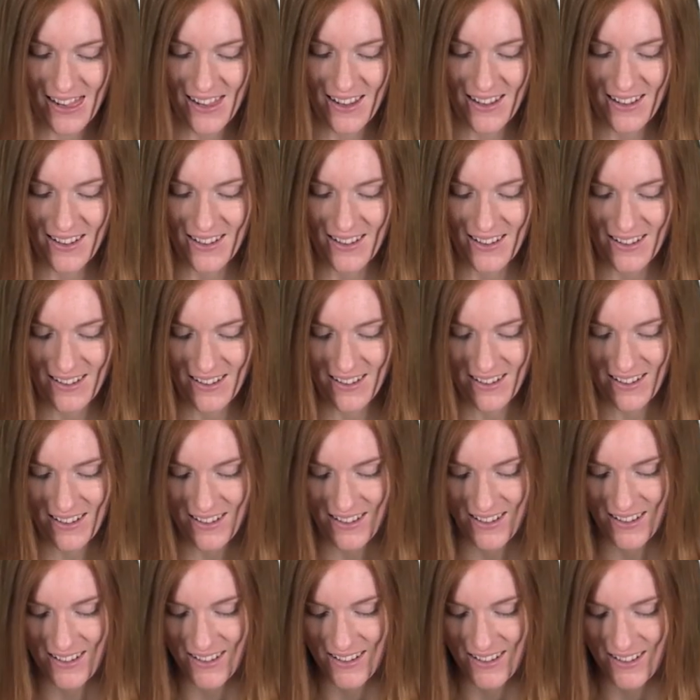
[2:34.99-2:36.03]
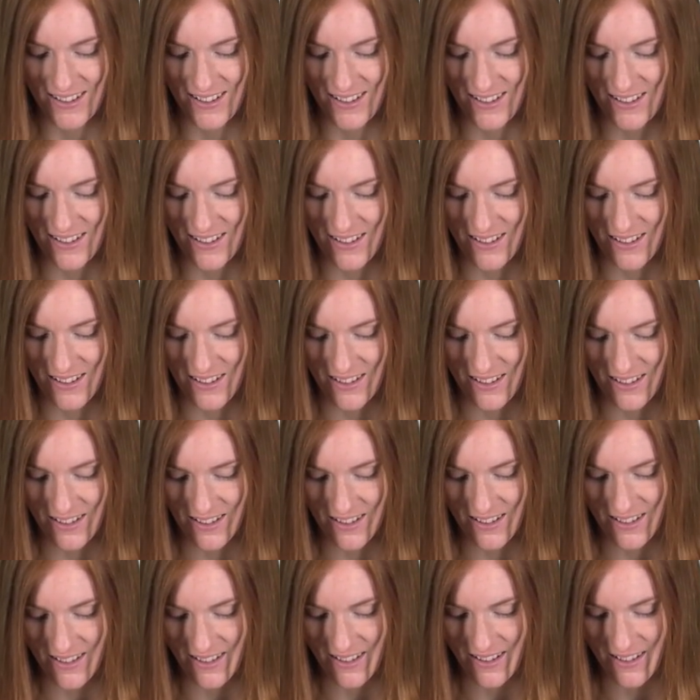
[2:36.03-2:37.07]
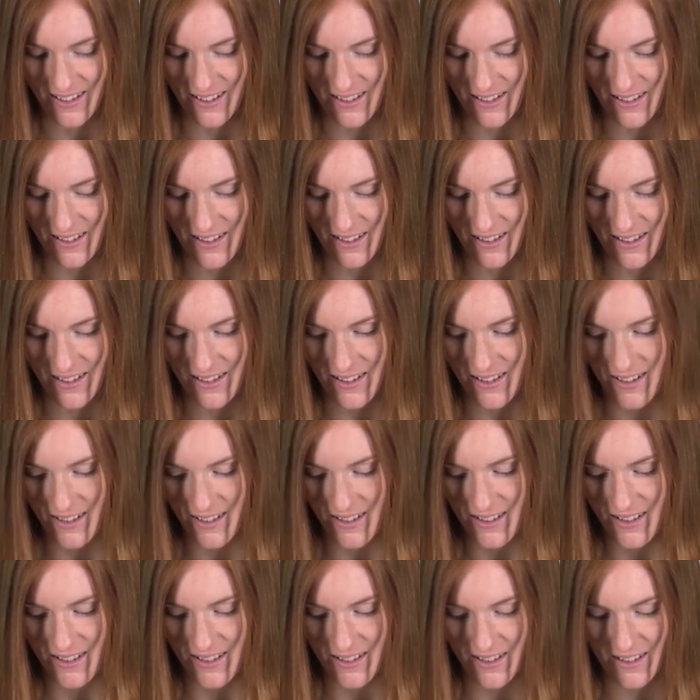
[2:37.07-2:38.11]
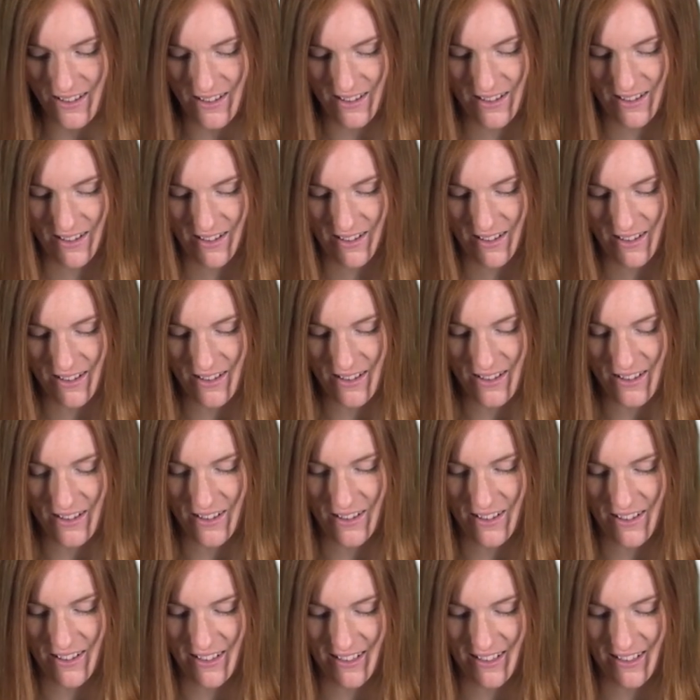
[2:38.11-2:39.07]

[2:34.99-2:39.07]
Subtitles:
(silence)